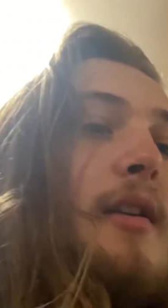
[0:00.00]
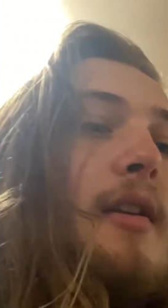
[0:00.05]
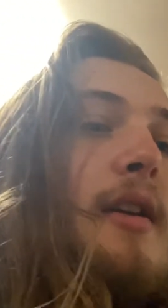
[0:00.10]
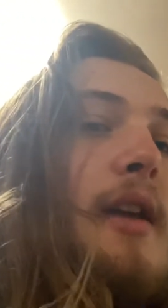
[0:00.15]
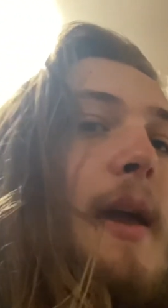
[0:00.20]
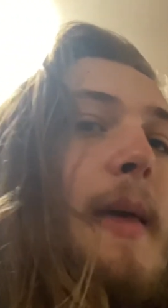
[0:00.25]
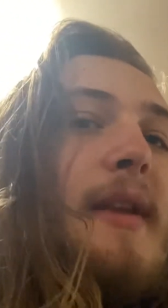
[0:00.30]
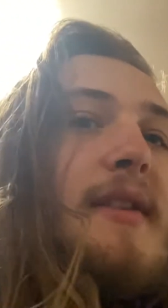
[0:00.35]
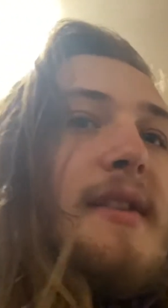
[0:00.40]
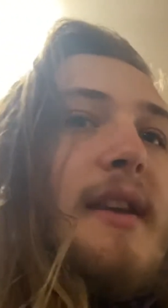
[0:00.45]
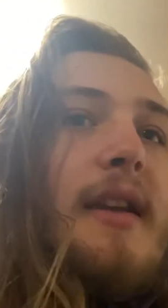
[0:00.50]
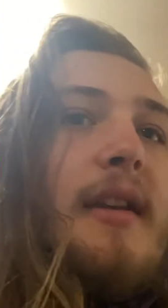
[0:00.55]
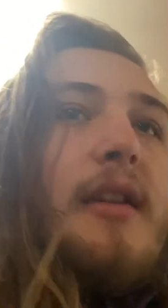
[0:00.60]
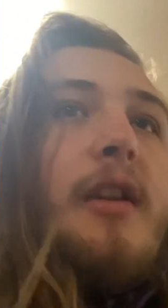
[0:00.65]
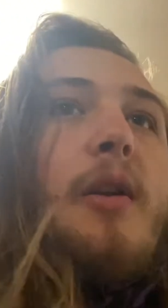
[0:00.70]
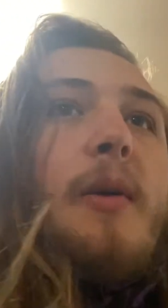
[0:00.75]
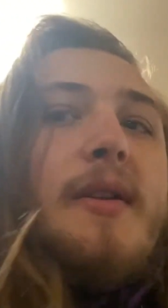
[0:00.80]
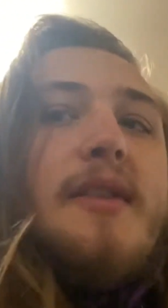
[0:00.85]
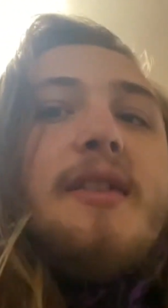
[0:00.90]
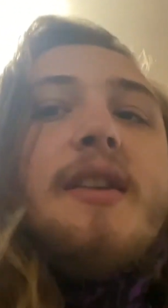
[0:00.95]
And it's like, you
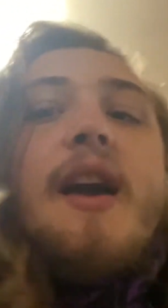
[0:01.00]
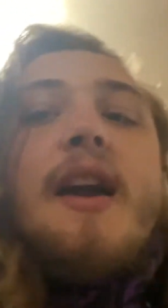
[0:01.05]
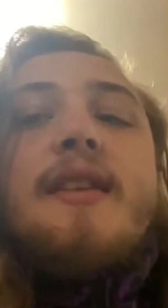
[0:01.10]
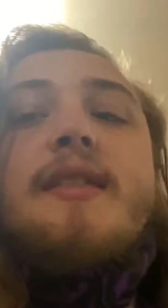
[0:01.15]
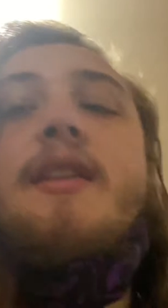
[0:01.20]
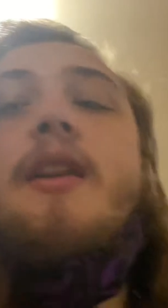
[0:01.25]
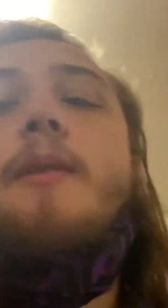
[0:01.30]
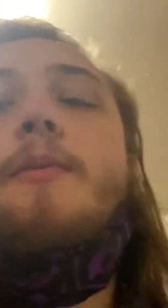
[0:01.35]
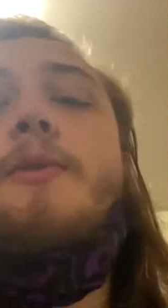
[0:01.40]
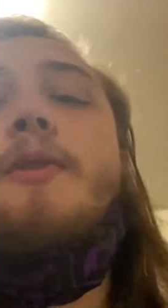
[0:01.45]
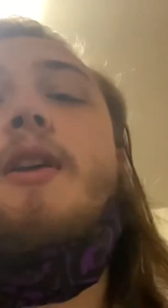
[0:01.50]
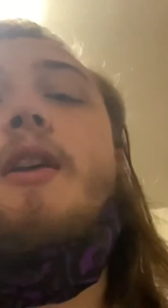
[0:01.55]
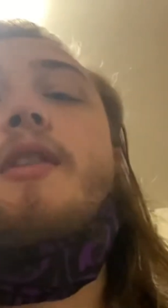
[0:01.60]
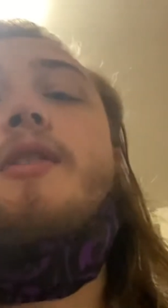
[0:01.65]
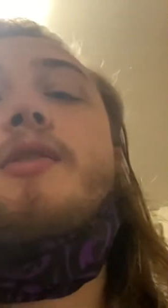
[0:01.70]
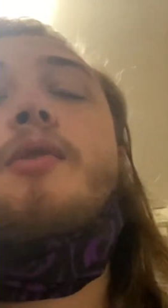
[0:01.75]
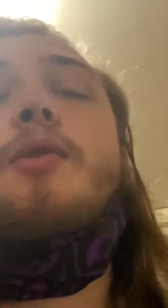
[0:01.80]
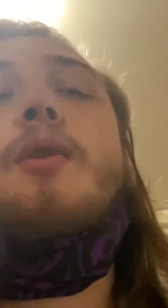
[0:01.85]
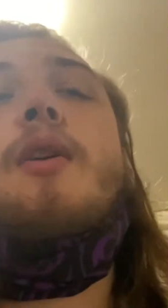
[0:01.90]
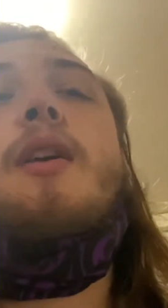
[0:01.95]
know, it's nice, it helps you get
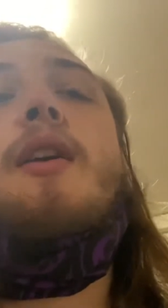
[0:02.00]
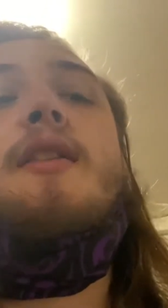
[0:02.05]
through it.